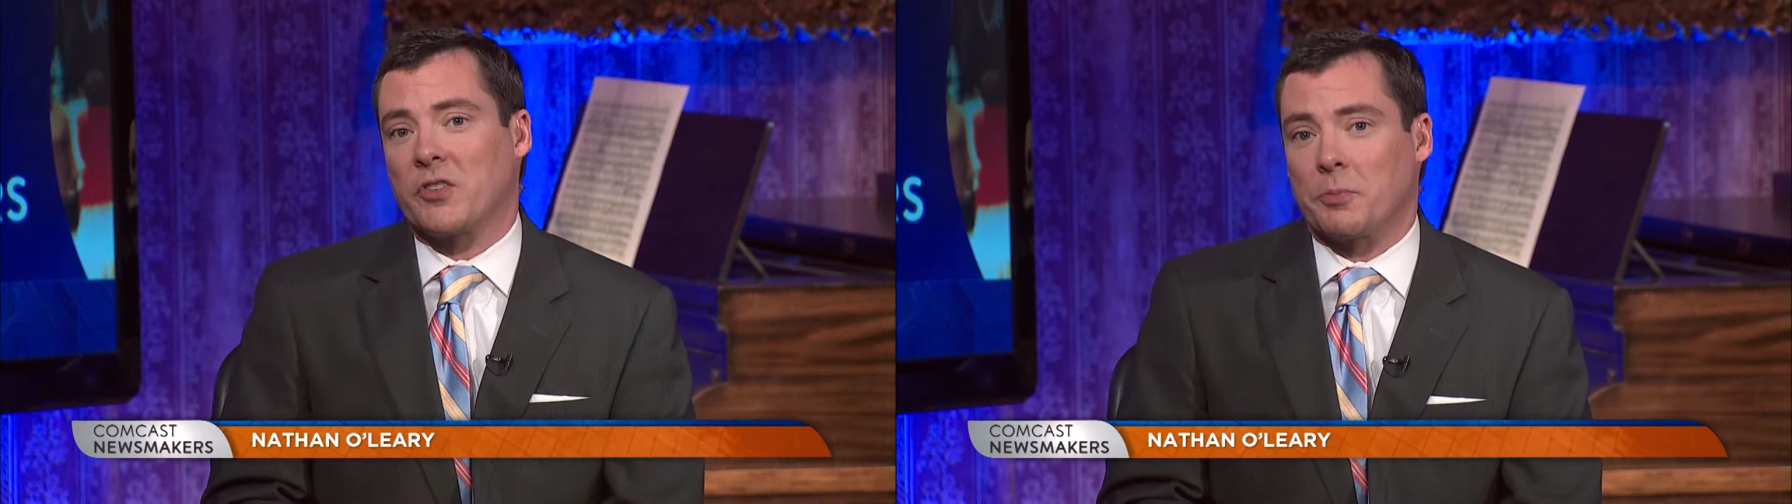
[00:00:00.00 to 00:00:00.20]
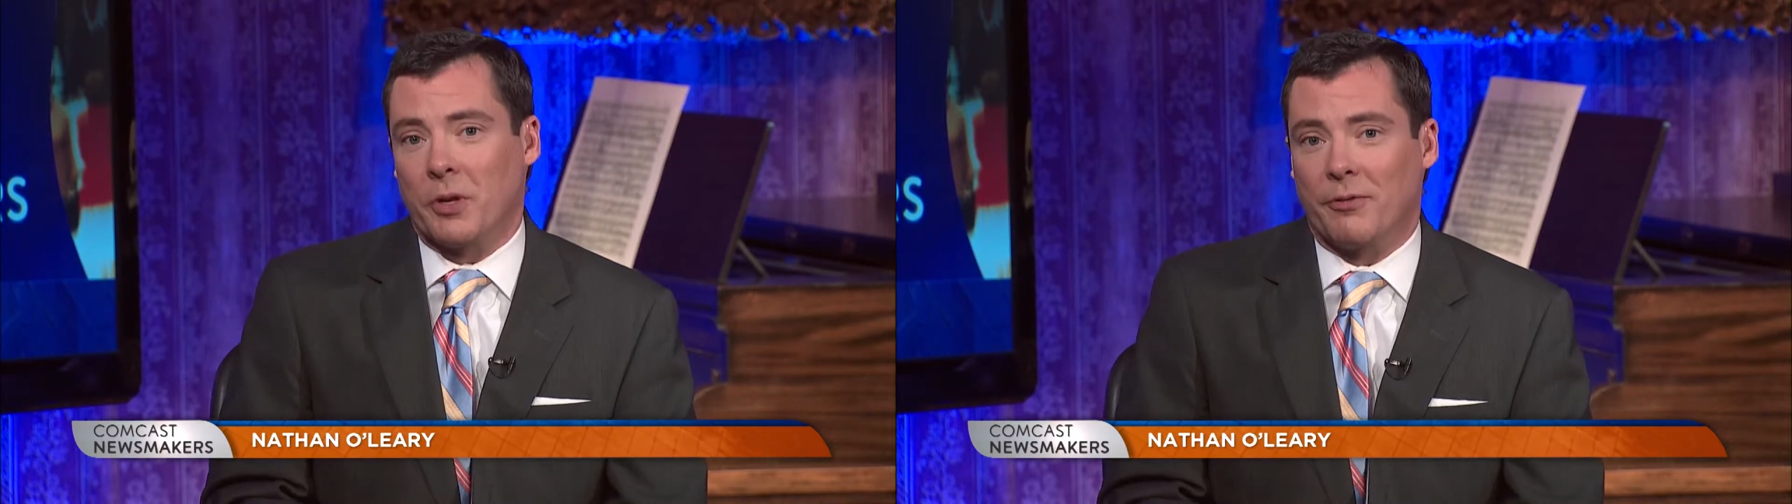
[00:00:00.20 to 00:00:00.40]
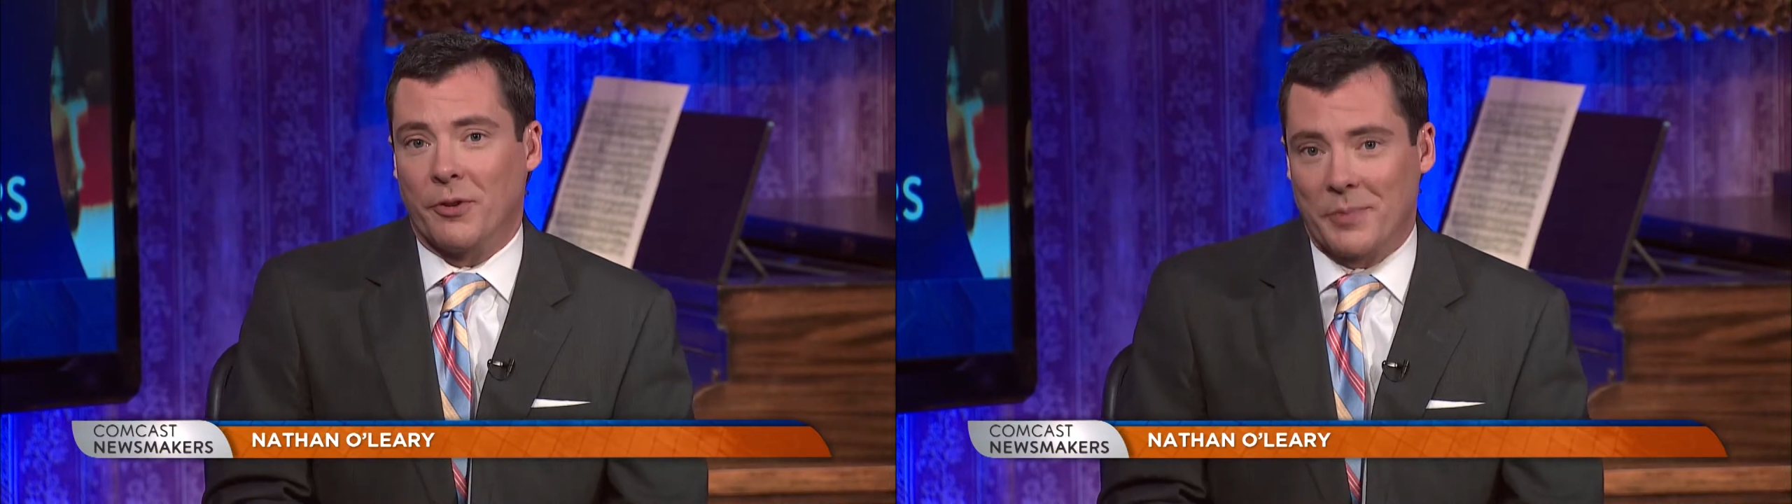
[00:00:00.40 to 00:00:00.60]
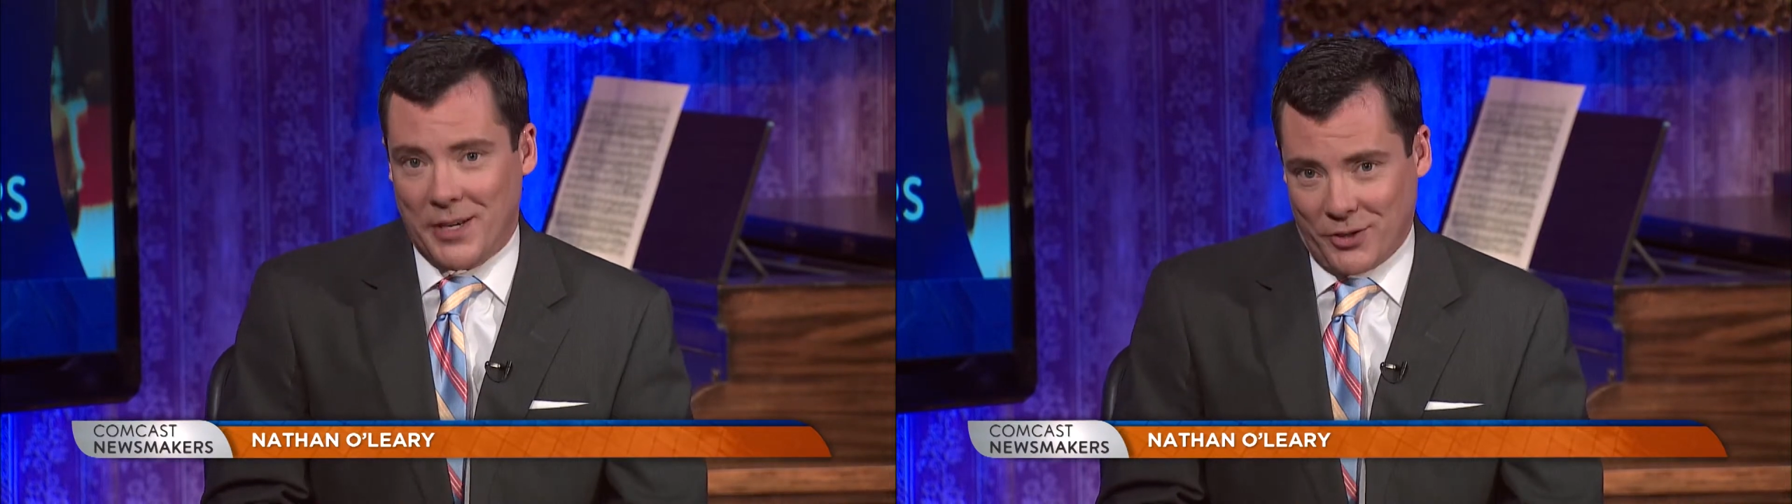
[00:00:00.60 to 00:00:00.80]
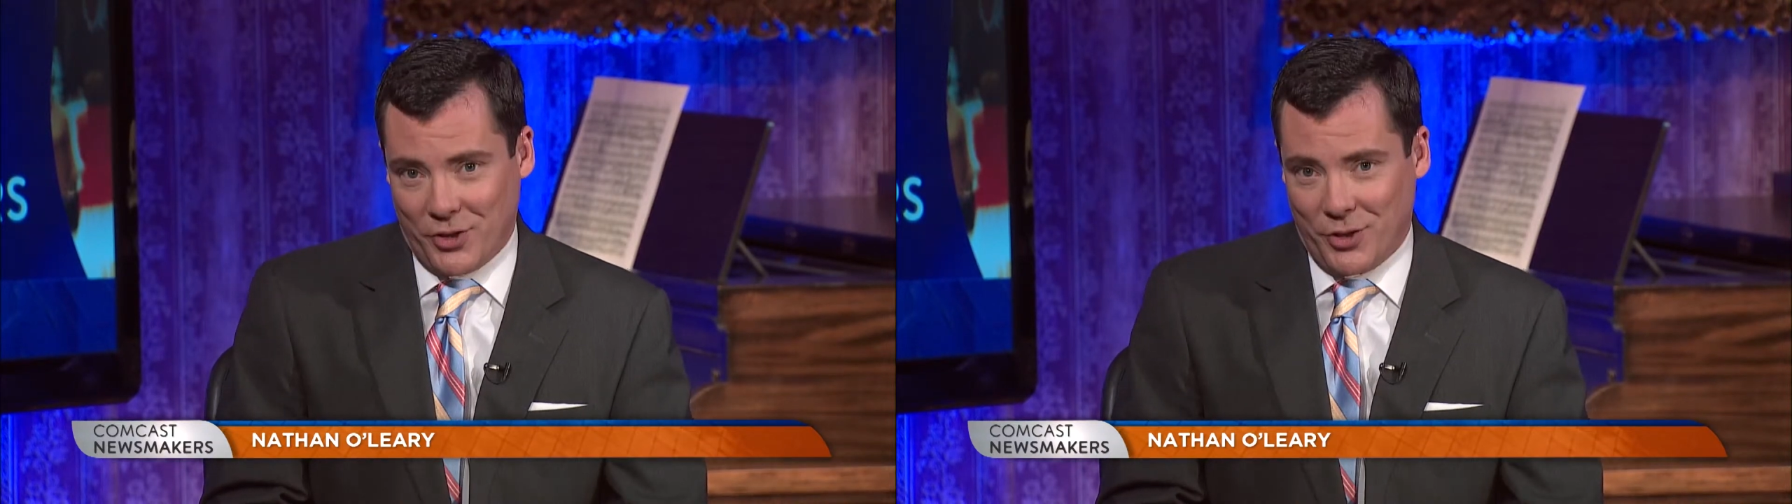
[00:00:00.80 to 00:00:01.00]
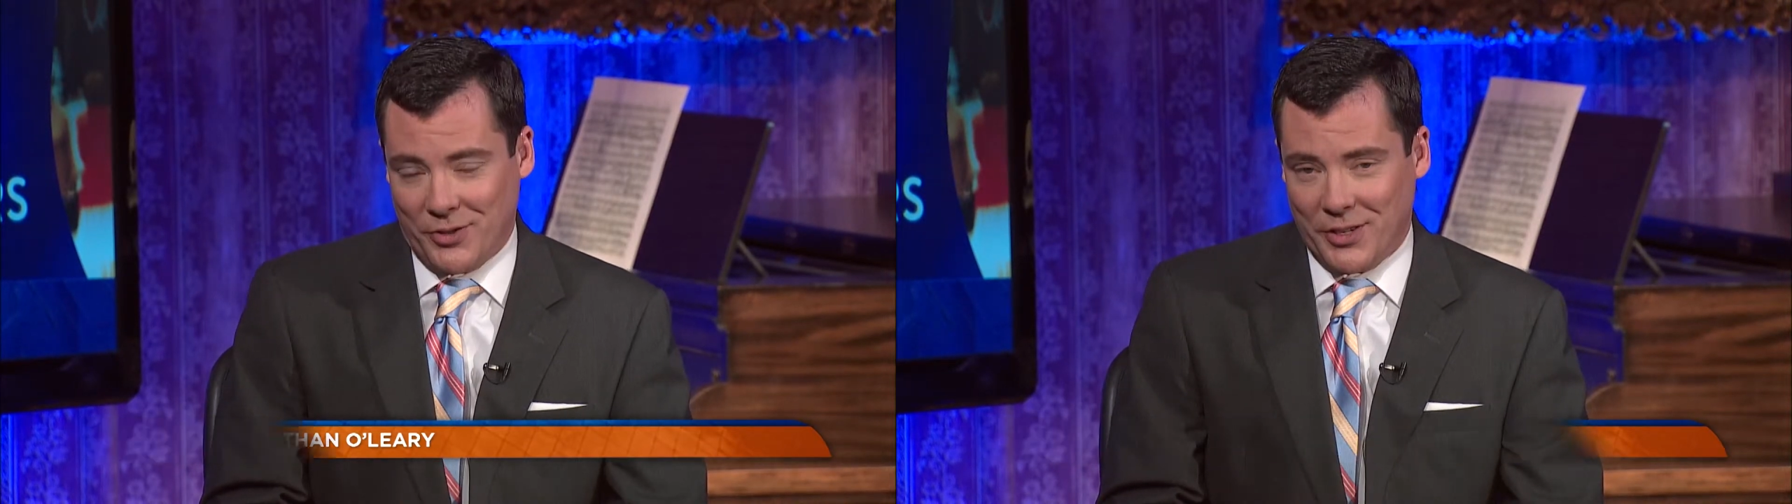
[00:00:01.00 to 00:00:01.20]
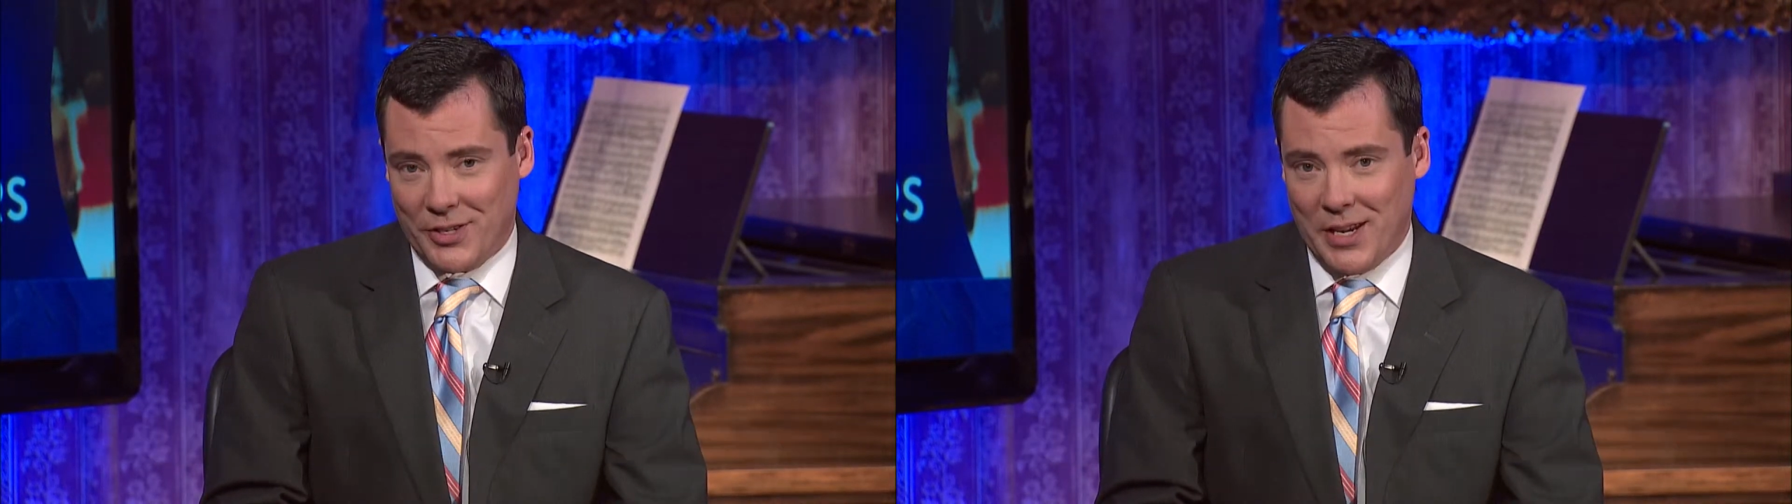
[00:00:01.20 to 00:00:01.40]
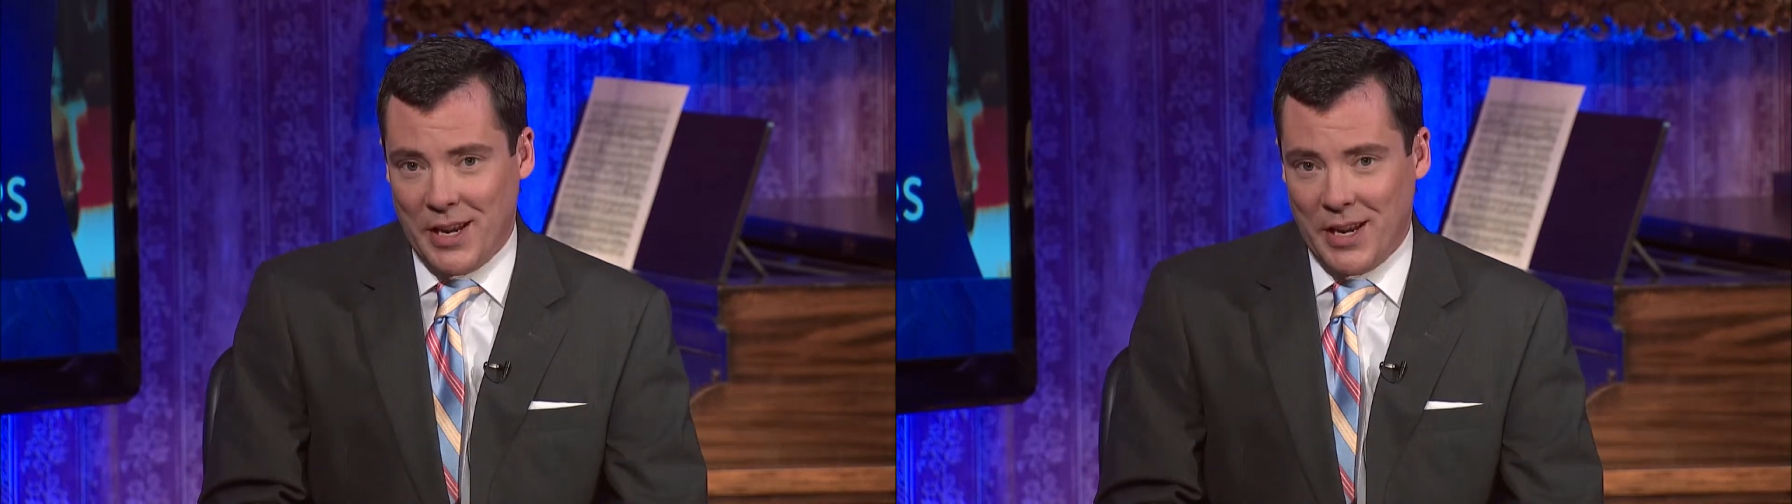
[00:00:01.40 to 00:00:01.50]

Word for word: Springfield, Massachusetts.